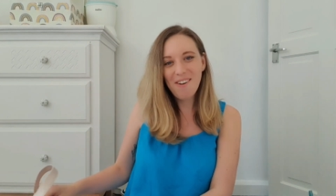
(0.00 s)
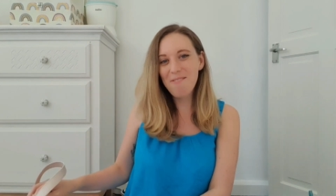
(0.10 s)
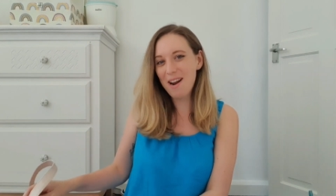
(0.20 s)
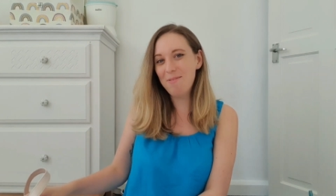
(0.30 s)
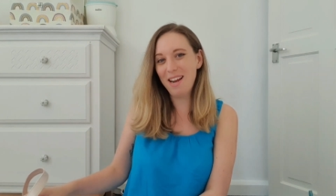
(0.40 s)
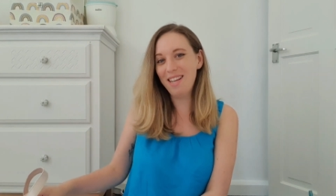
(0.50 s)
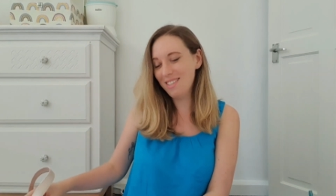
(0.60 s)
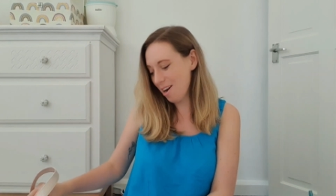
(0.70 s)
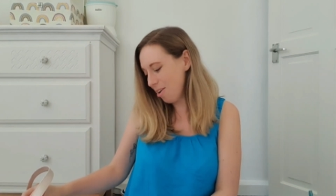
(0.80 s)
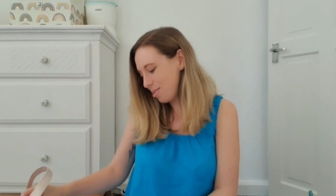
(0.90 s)
I went
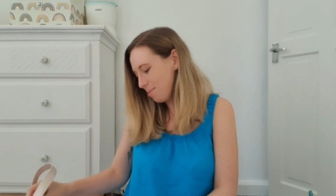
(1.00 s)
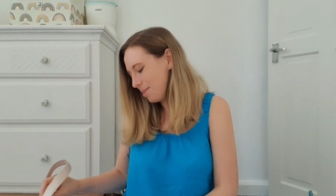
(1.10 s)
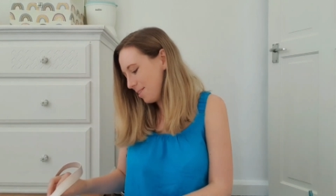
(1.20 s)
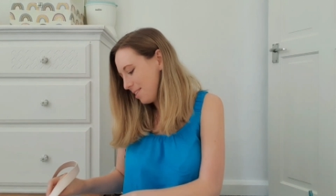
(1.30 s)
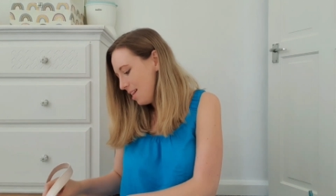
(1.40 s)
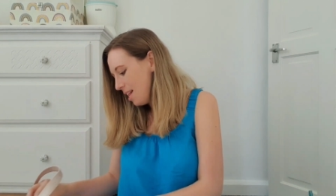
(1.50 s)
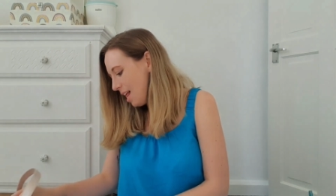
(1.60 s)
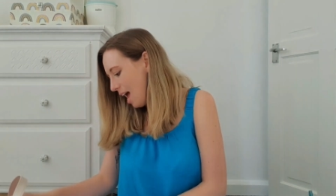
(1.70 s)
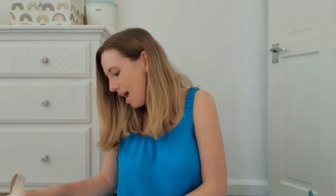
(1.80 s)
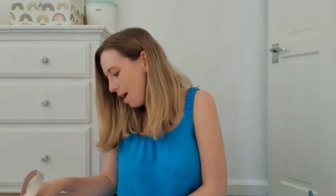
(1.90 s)
into hospital.
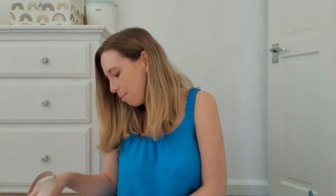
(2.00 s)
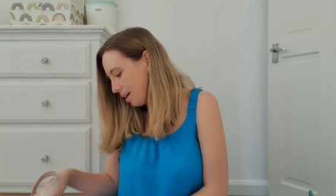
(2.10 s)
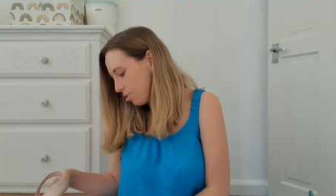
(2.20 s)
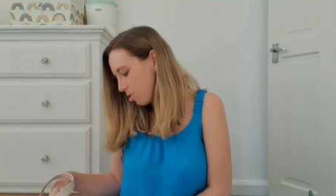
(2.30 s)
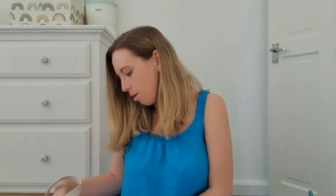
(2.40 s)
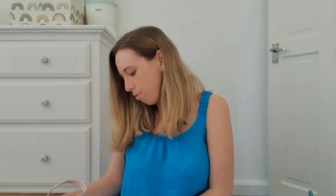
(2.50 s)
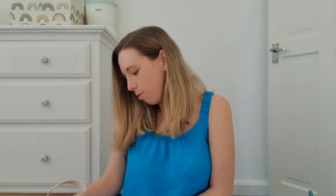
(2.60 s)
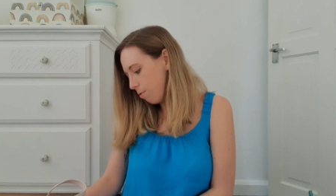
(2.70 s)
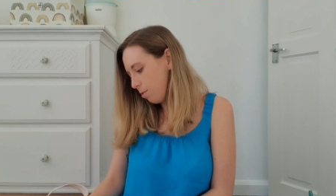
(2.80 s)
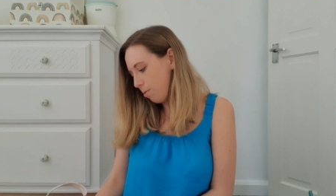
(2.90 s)
But I'll just go through
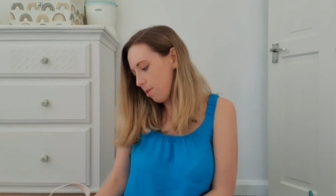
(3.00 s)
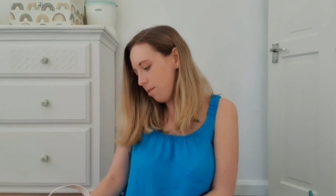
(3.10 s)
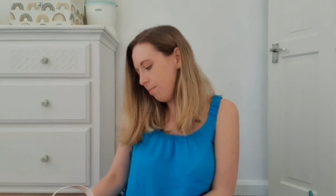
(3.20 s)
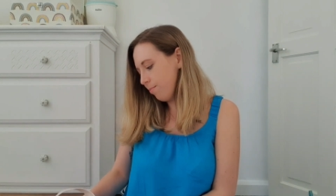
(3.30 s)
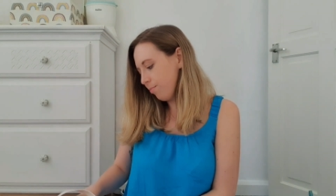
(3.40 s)
a few of them.